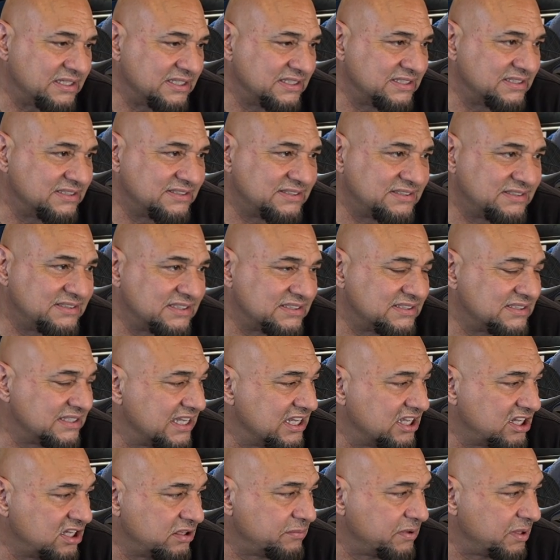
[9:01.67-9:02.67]
And this is just
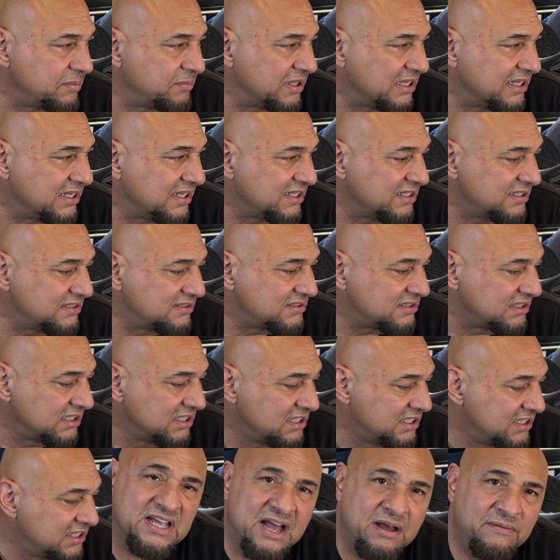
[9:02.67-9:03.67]
killing me because
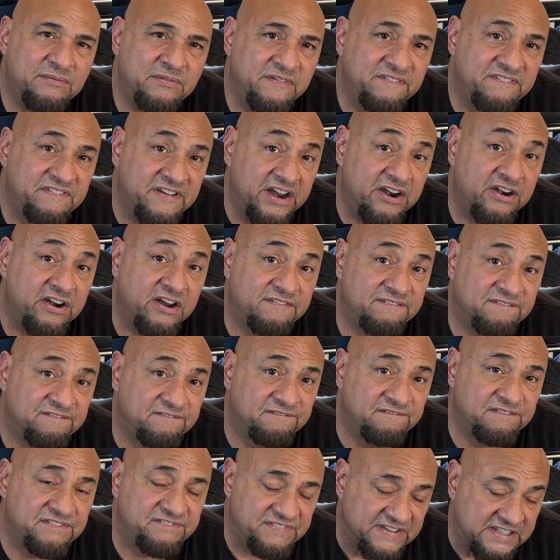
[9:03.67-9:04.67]
I'm a very
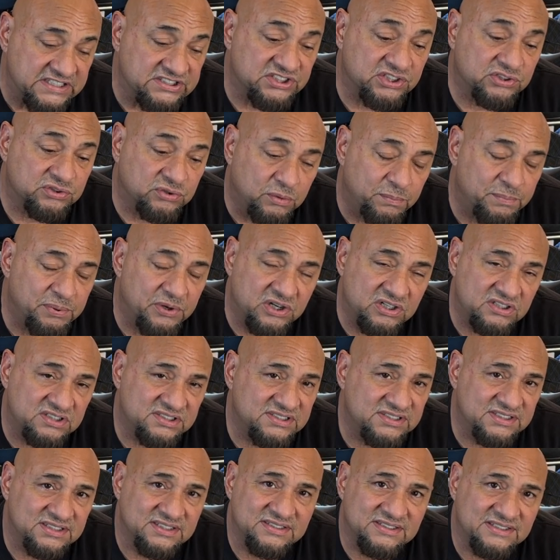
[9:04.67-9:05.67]
physical
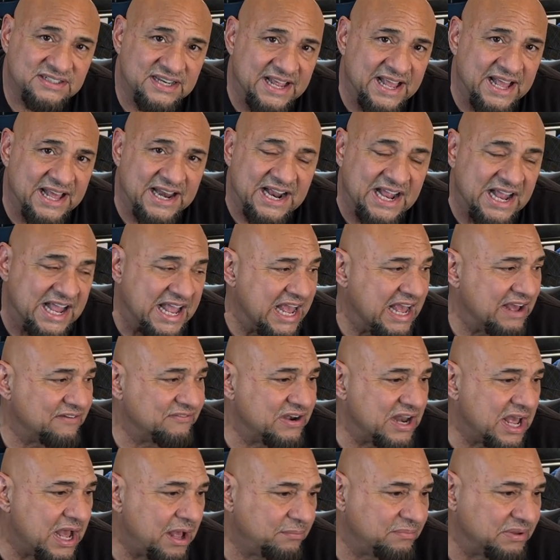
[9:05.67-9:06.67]
person and I have
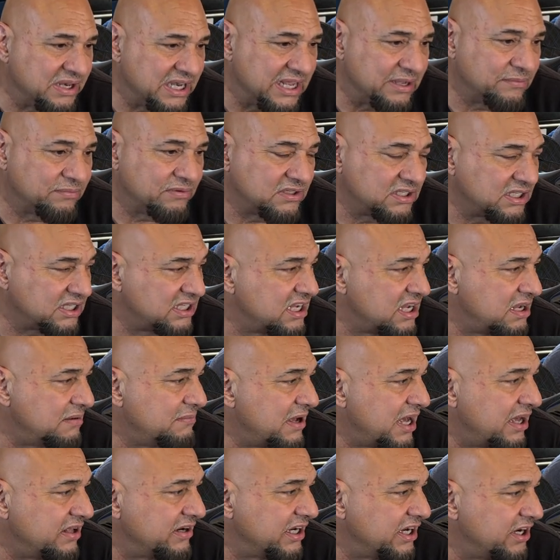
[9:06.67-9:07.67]
not been able to come
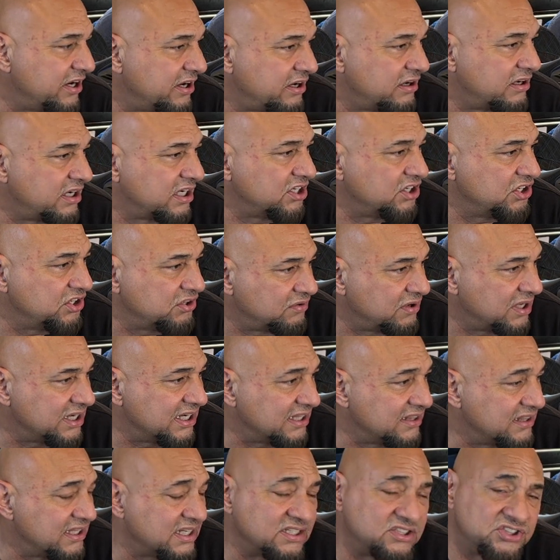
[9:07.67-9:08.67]
out here and do
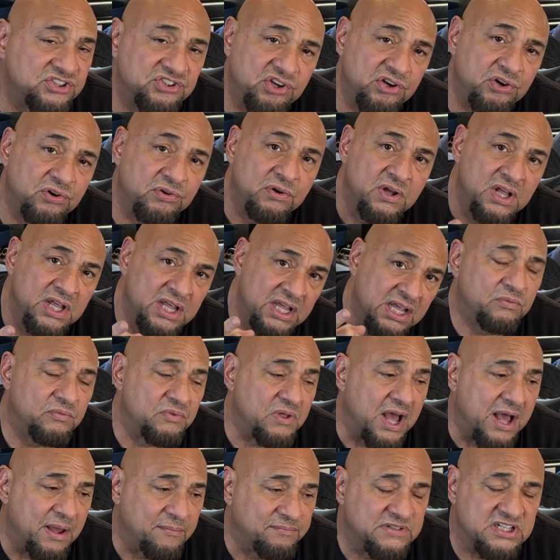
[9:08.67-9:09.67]
anything. So
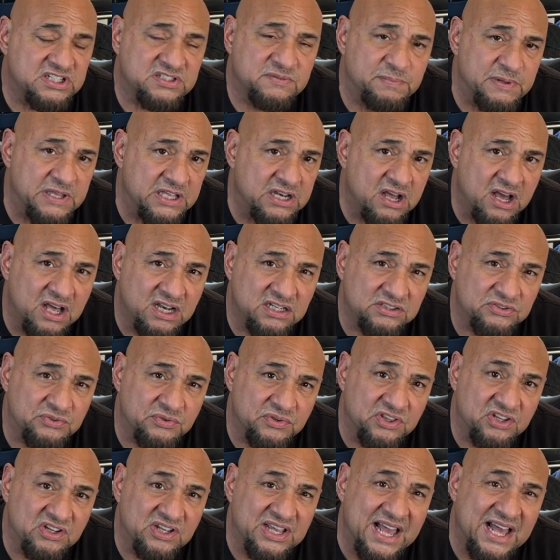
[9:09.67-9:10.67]
I'm just being honest
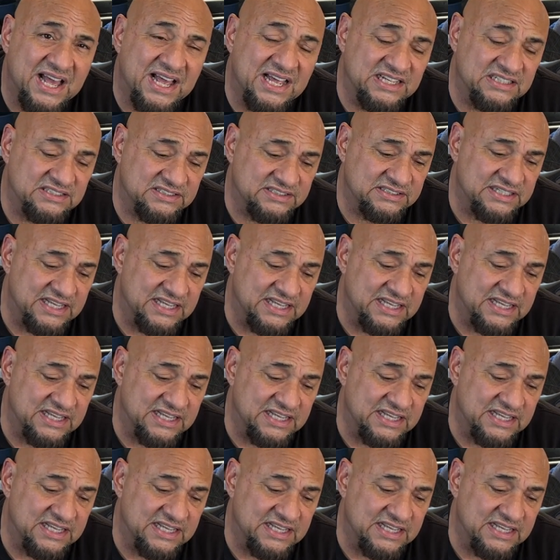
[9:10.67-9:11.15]
with you guys.